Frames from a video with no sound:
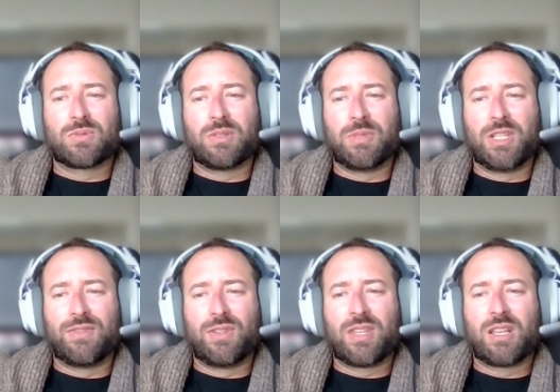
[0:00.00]
I mean,
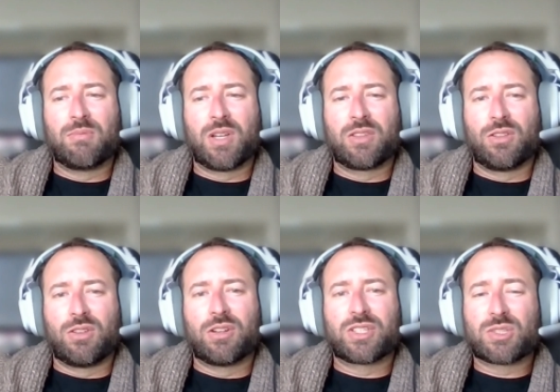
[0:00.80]
if you think about the
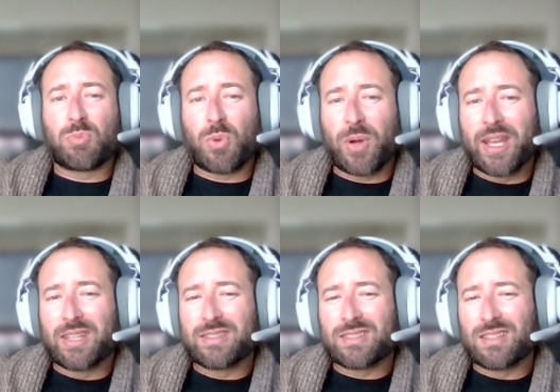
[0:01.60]
largest
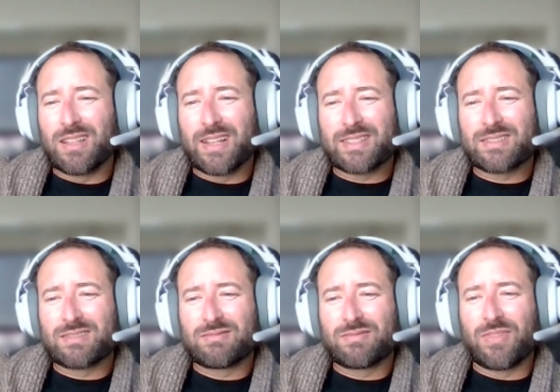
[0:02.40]
brands in the last
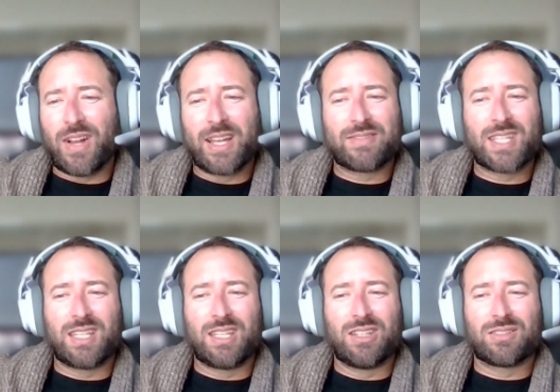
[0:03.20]

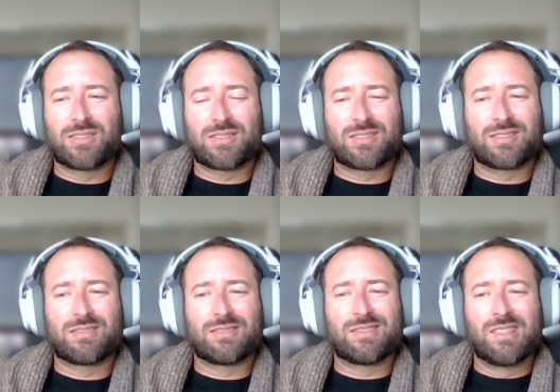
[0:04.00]
5-10 years,
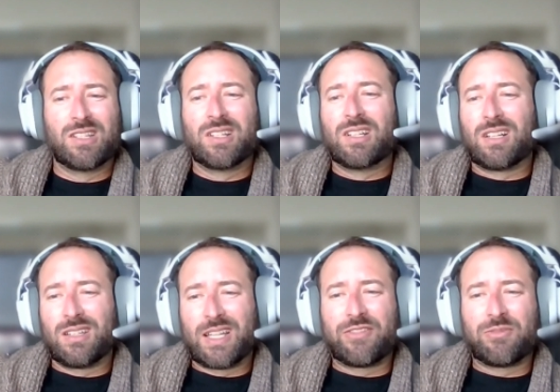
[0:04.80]
a
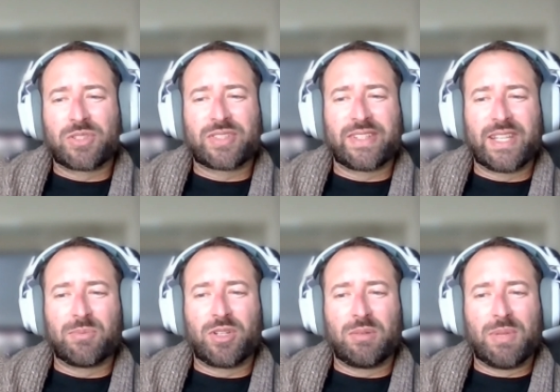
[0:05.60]
lot of them are
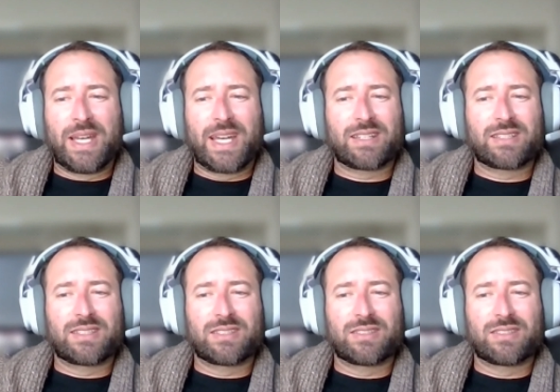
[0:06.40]
celebrity backed.